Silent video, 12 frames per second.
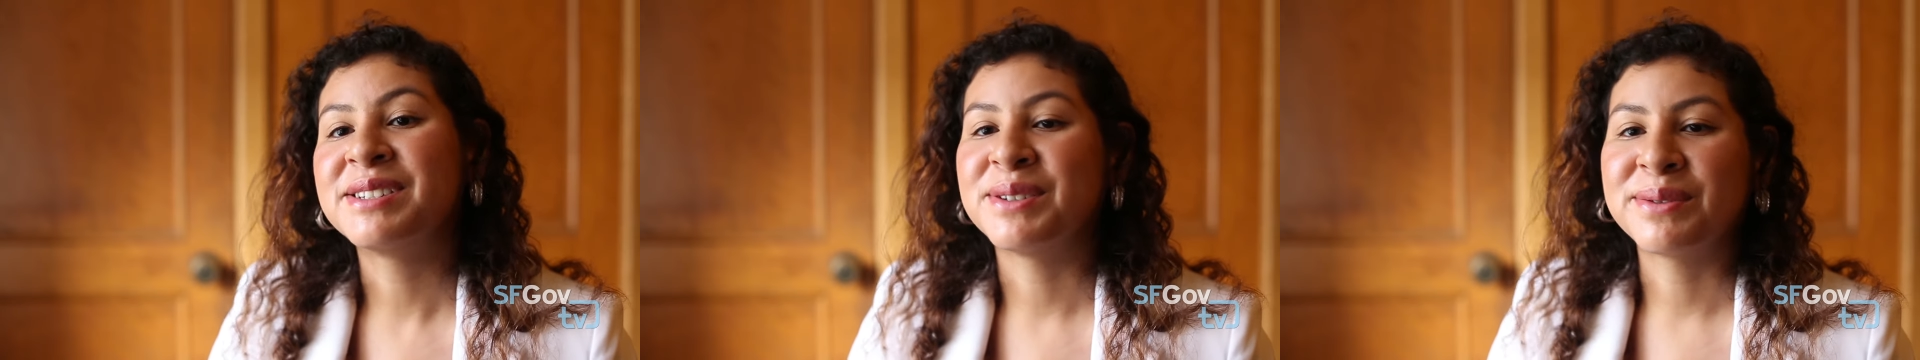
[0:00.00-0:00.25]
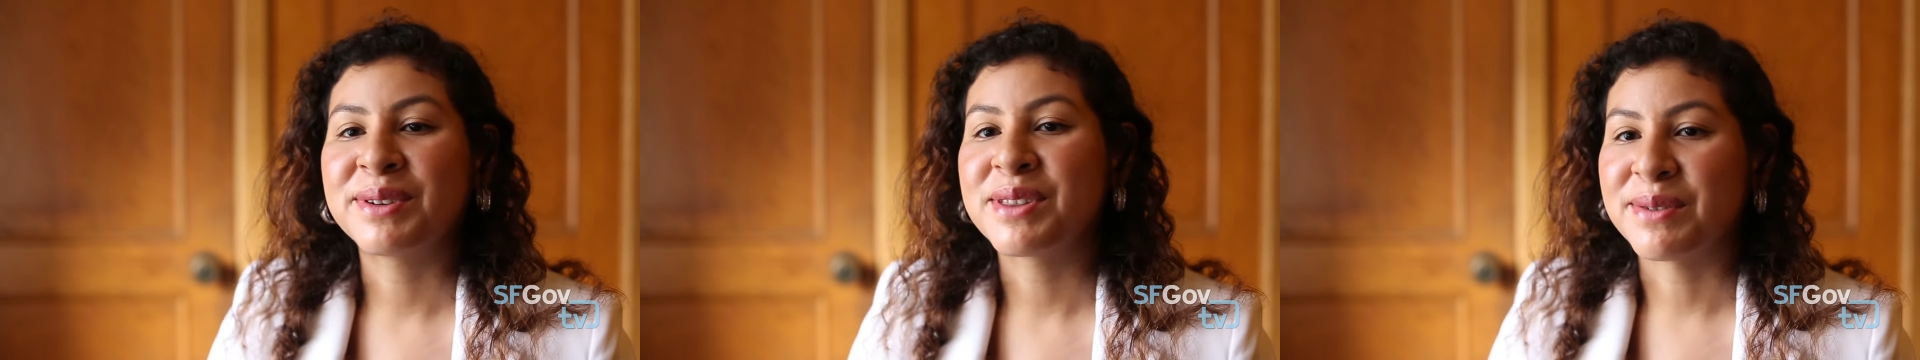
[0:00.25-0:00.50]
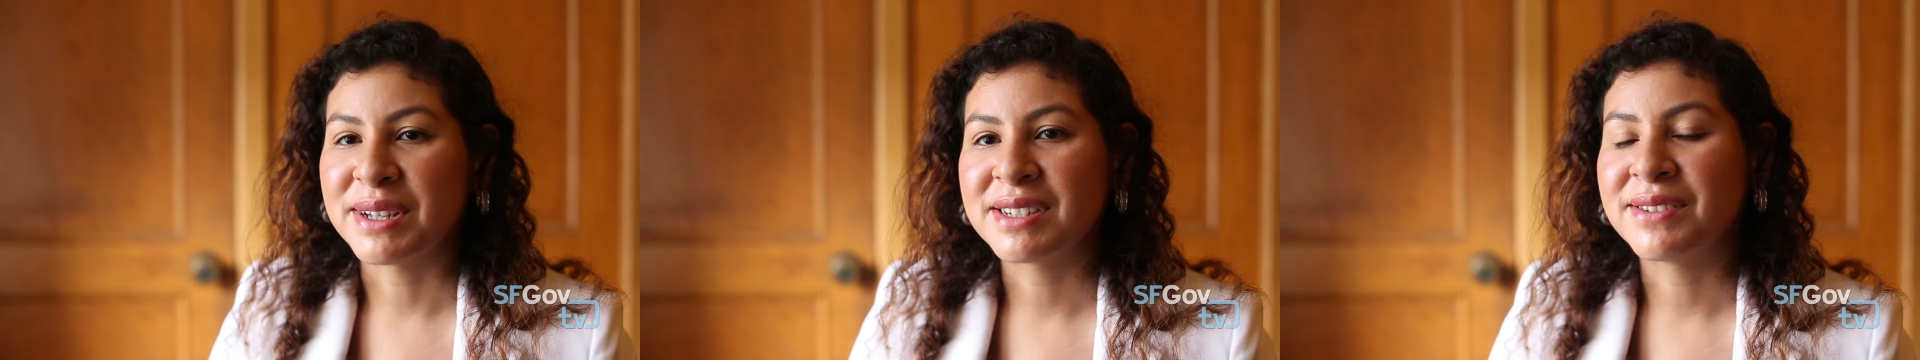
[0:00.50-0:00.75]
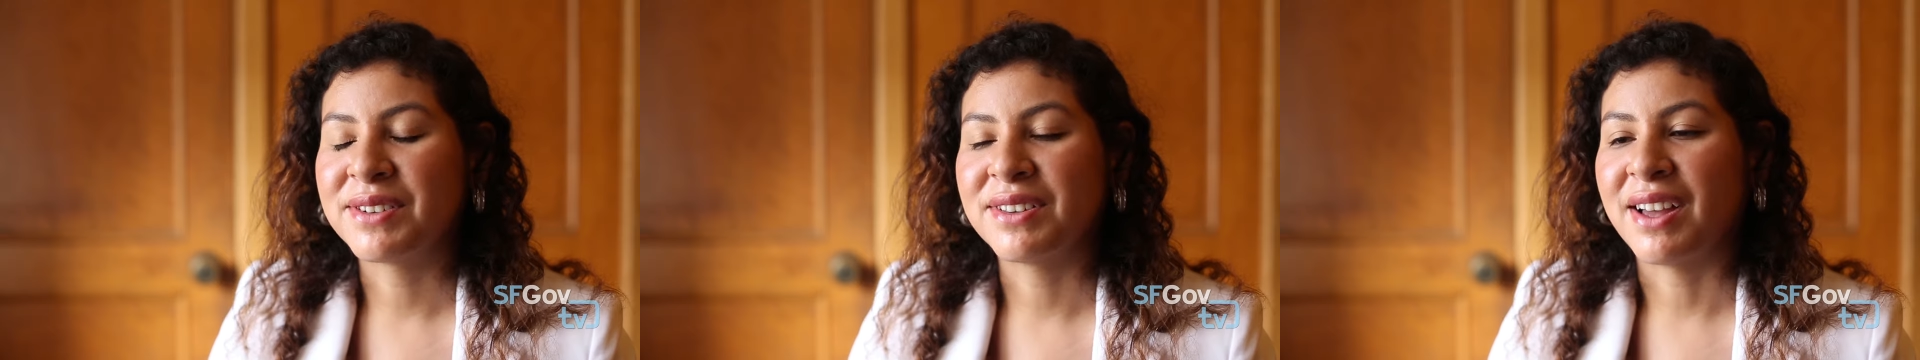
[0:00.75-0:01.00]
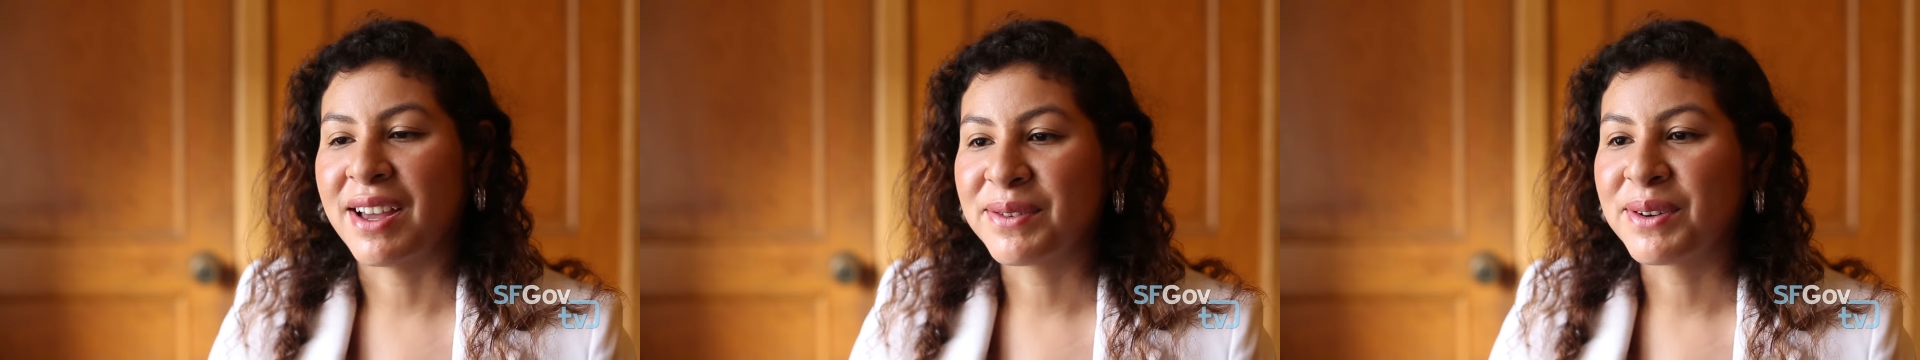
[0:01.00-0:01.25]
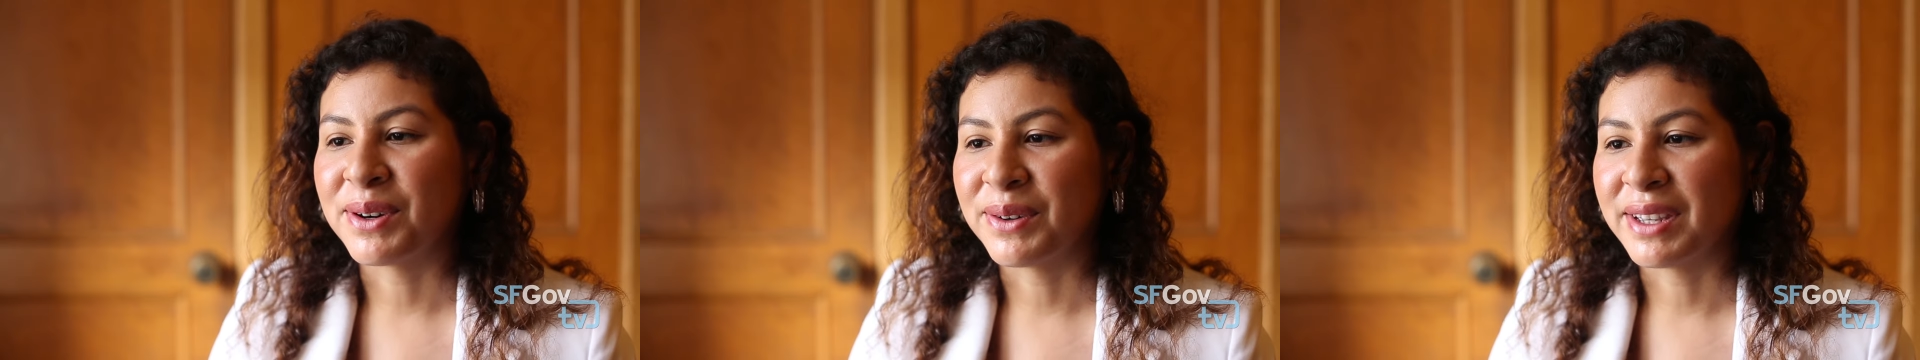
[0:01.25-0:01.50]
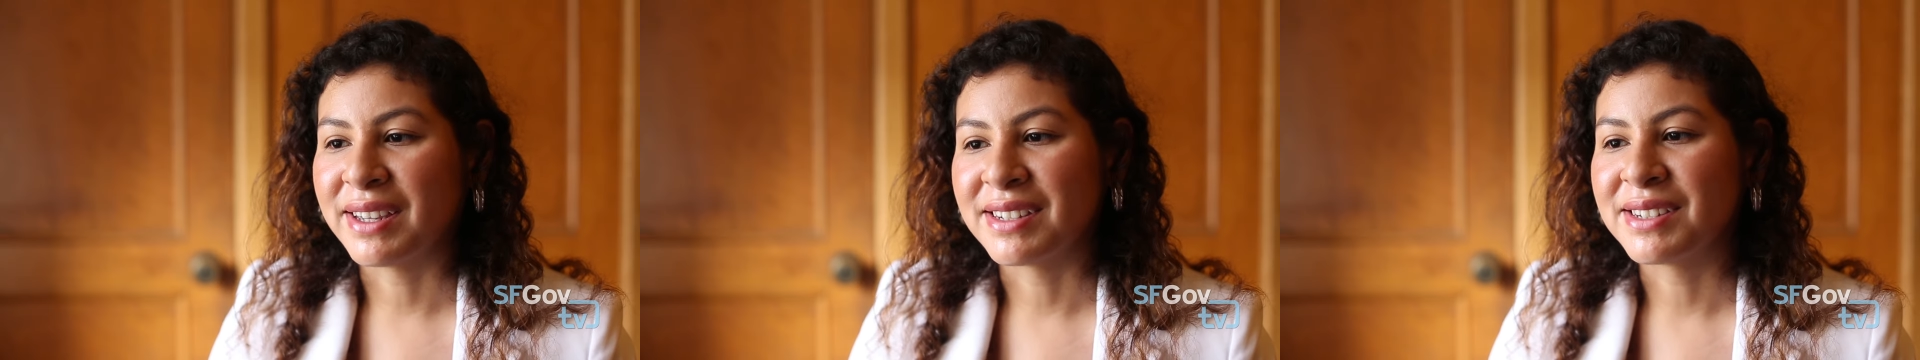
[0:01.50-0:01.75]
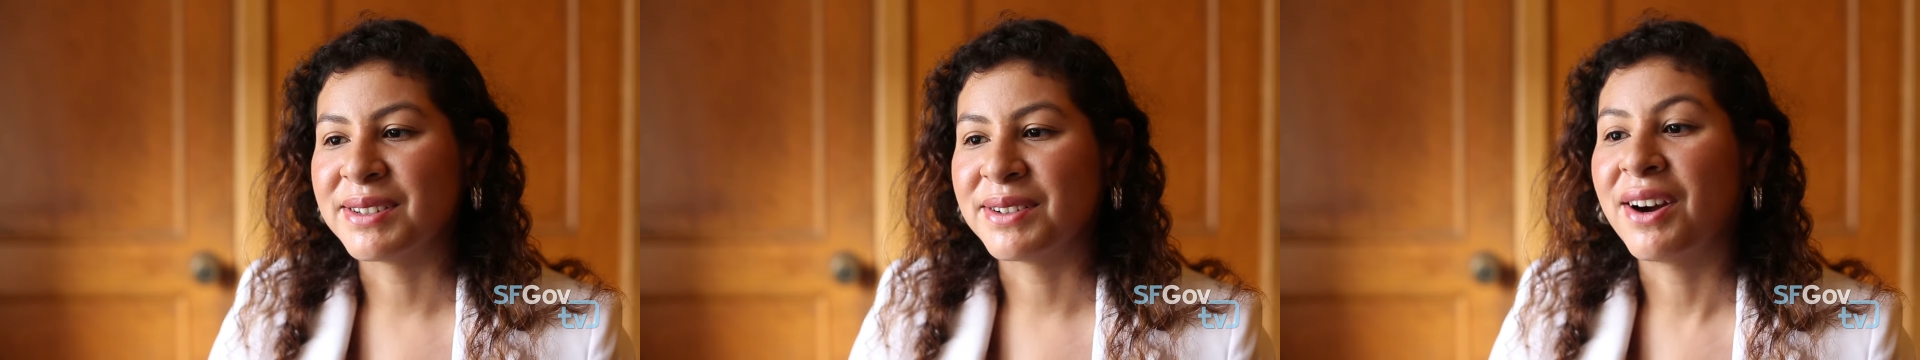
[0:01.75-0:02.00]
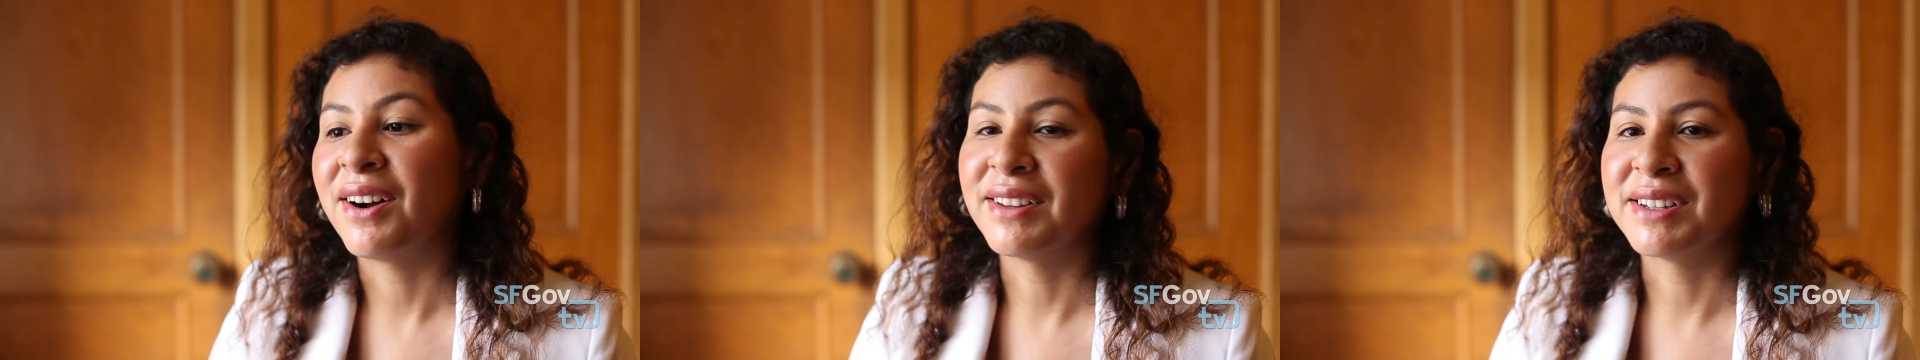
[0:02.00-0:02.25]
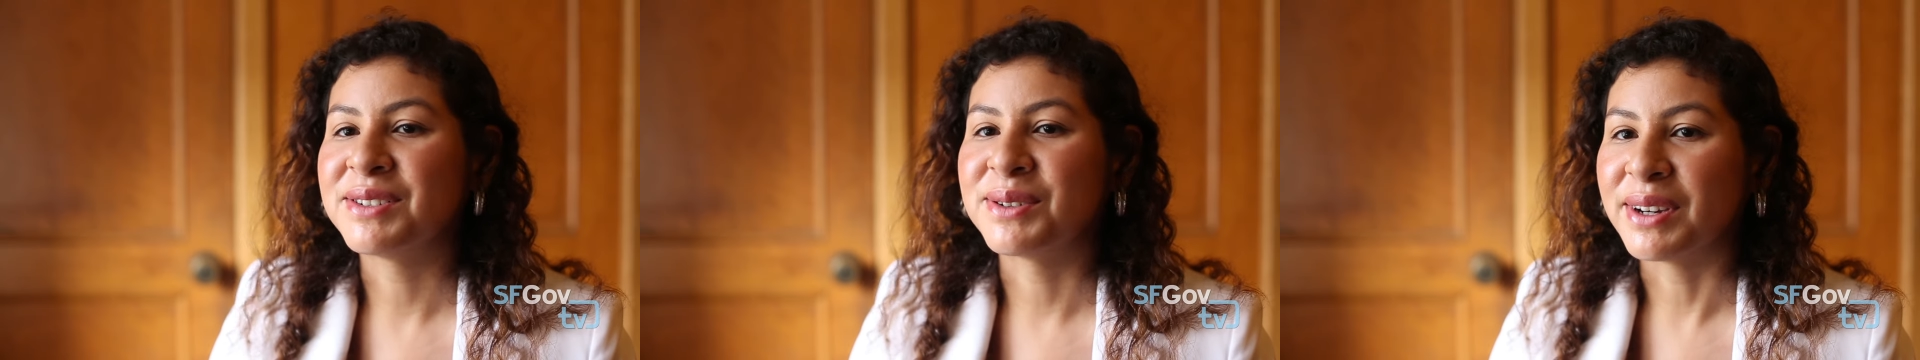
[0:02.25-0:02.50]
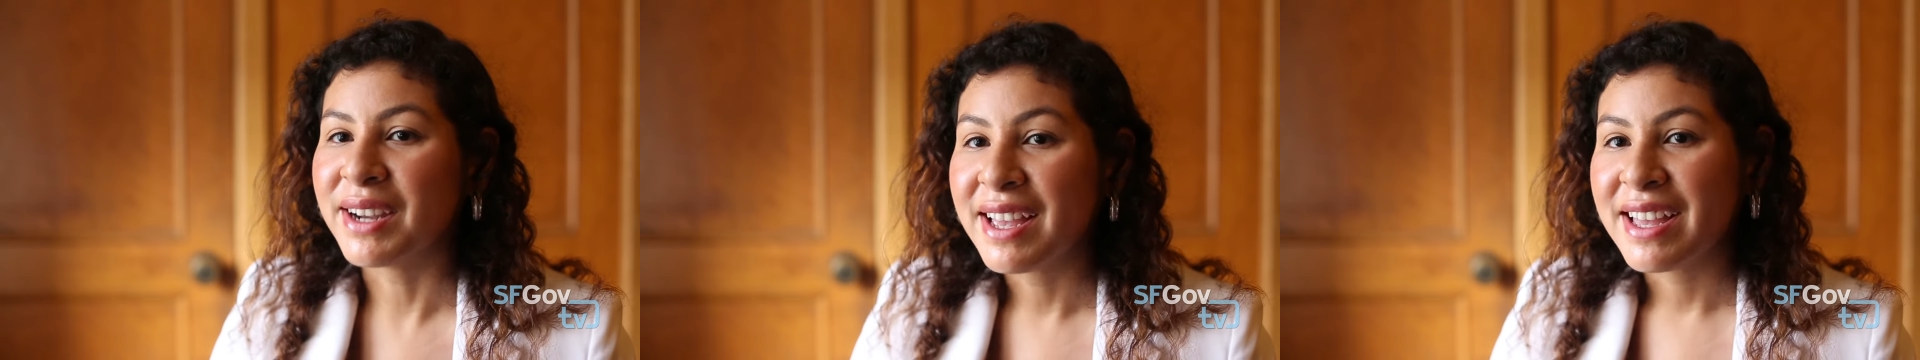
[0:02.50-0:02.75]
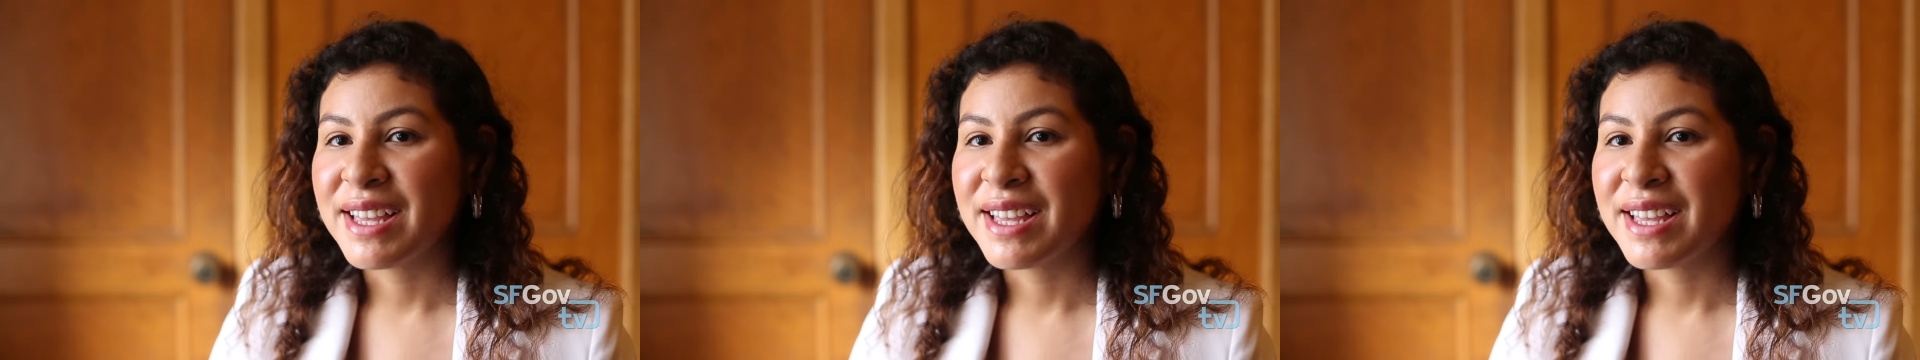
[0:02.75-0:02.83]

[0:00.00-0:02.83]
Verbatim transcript: do for the rest of your life going into college or